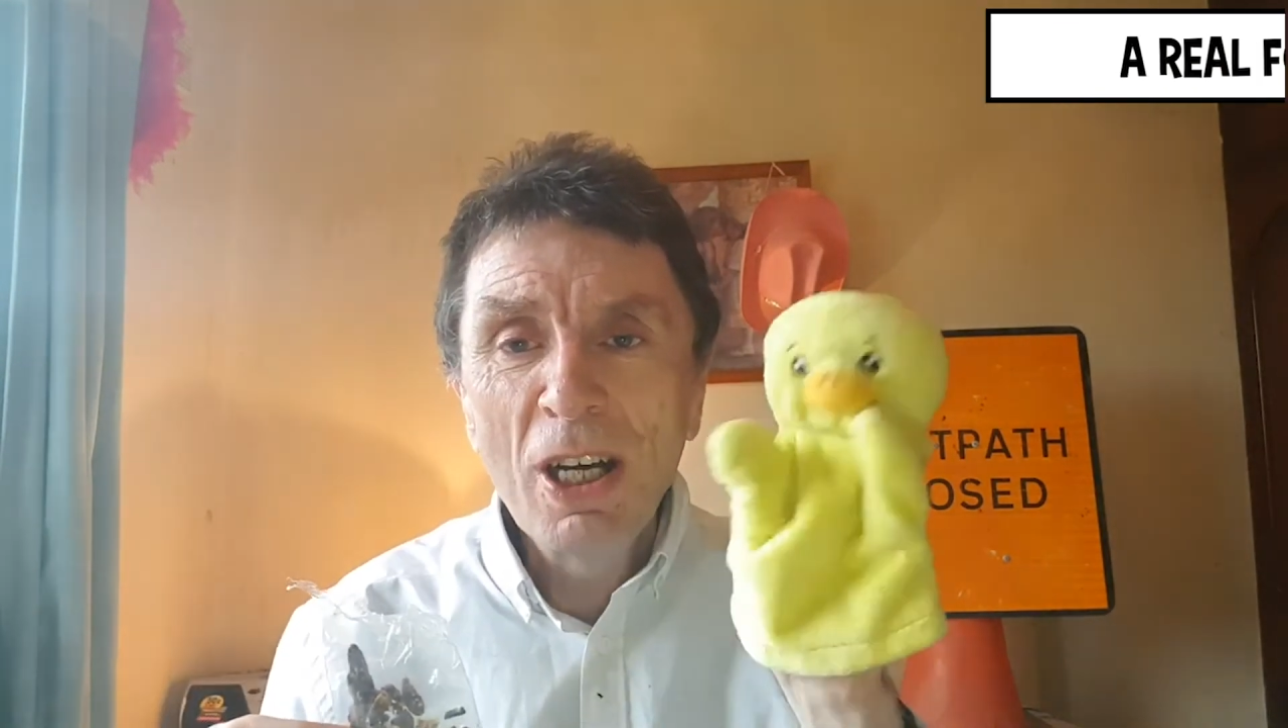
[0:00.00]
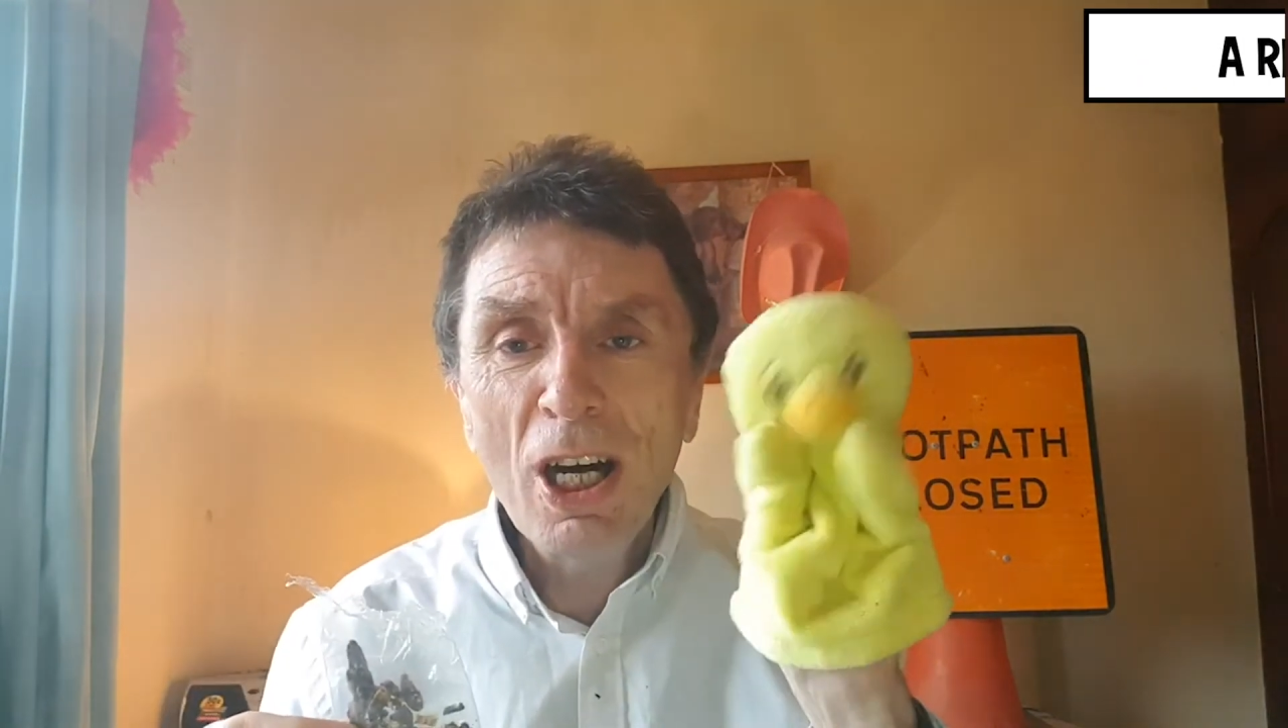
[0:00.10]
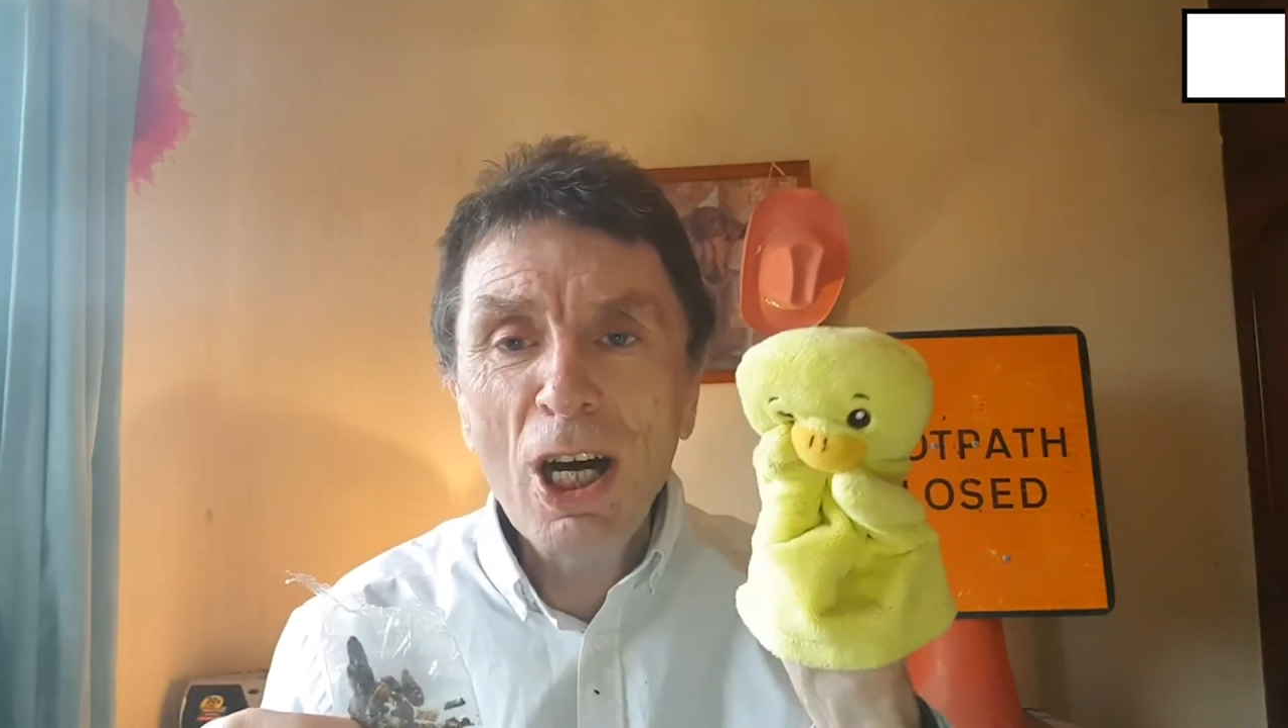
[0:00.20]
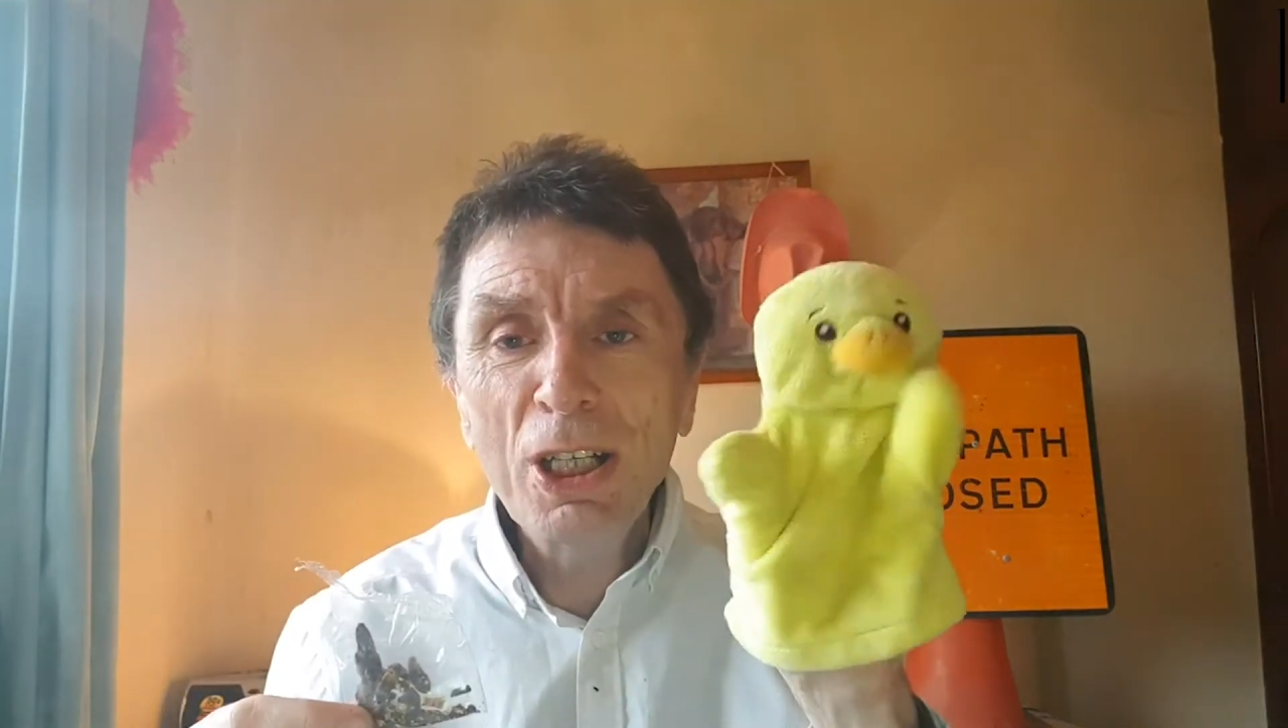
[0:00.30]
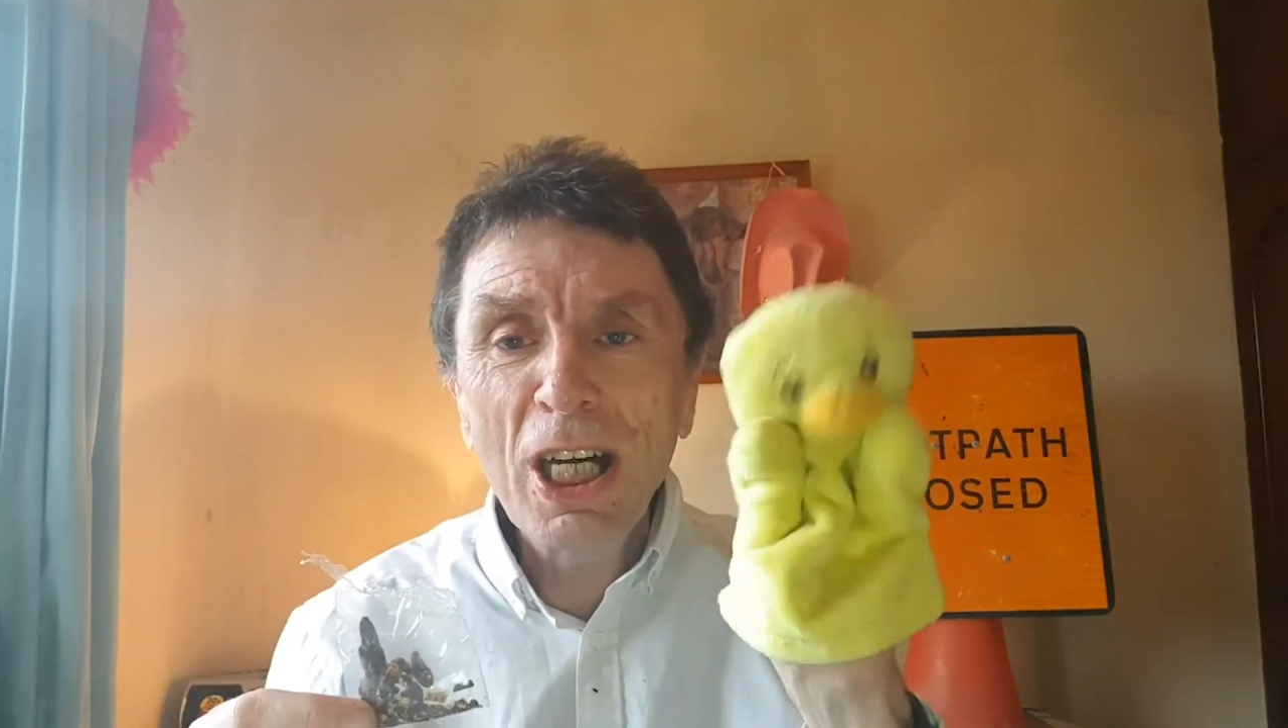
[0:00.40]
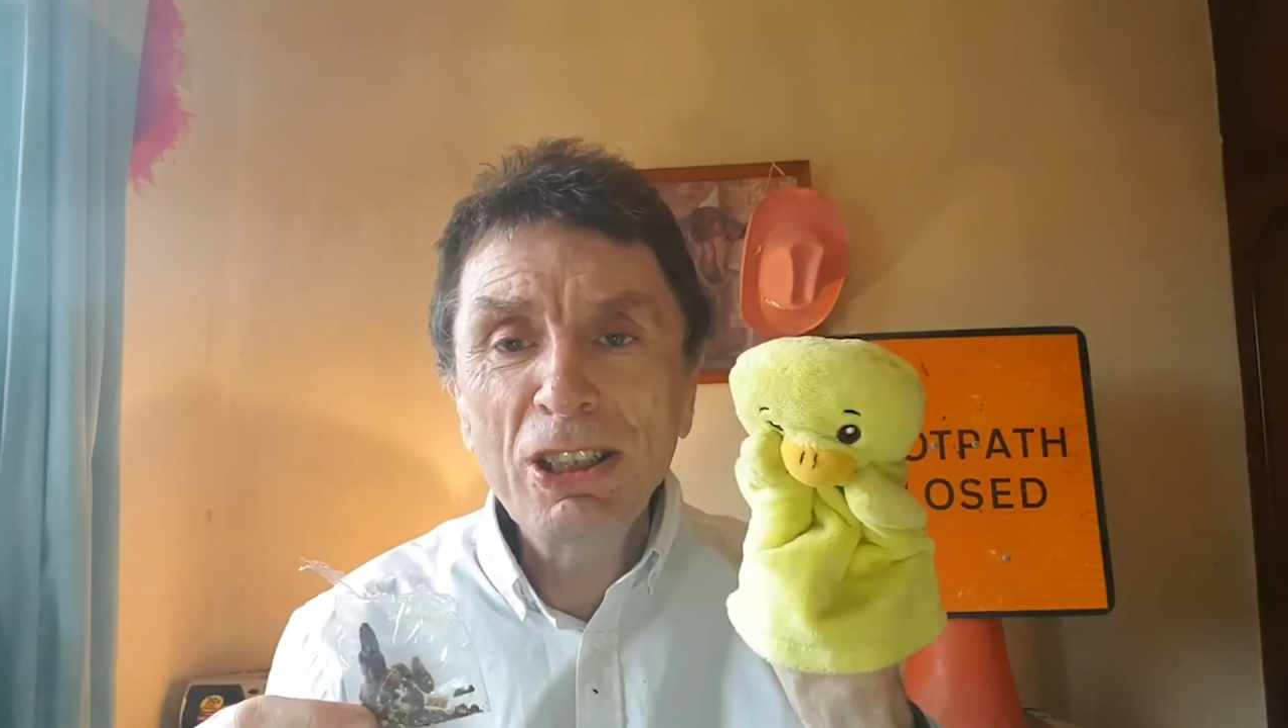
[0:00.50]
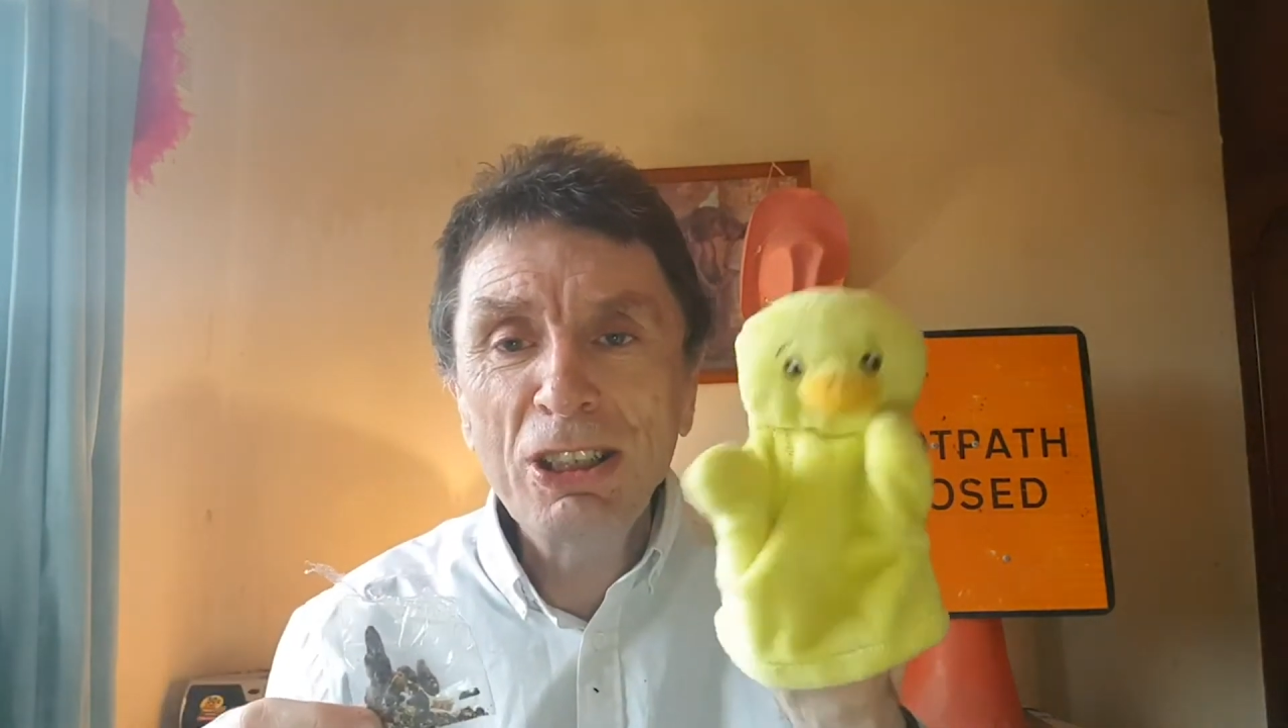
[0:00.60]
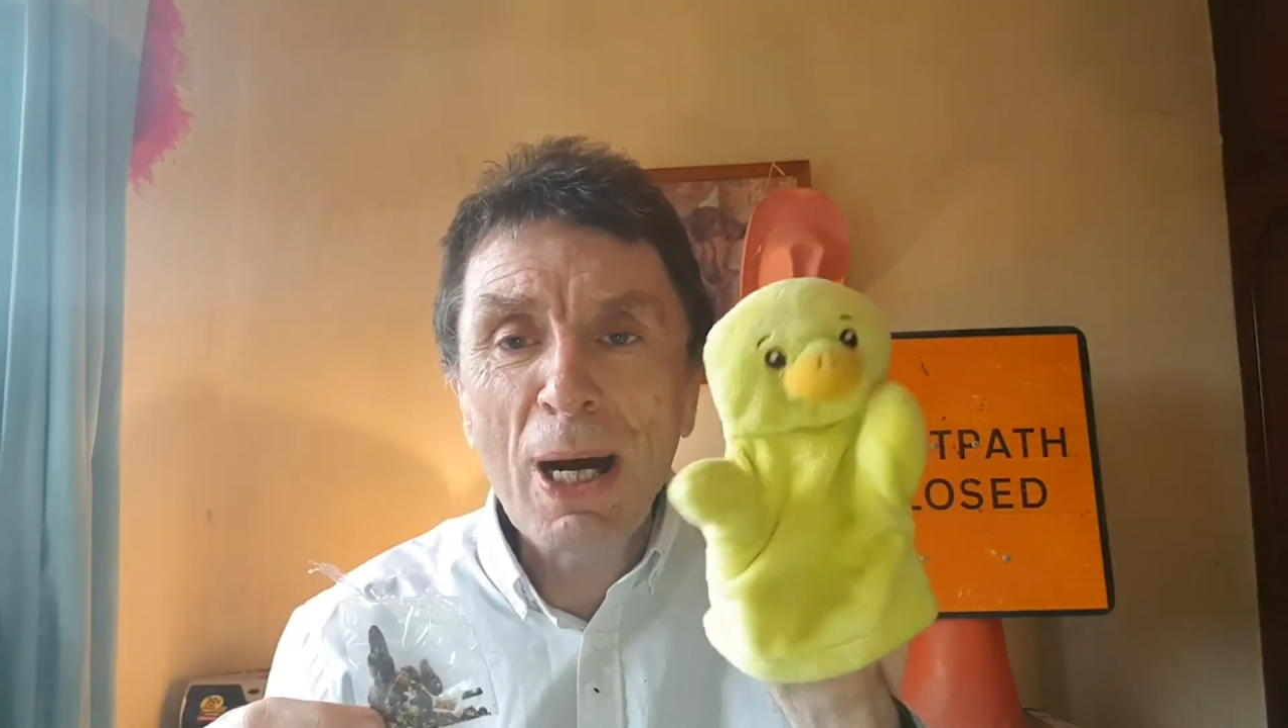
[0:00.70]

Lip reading: Oh, Dad is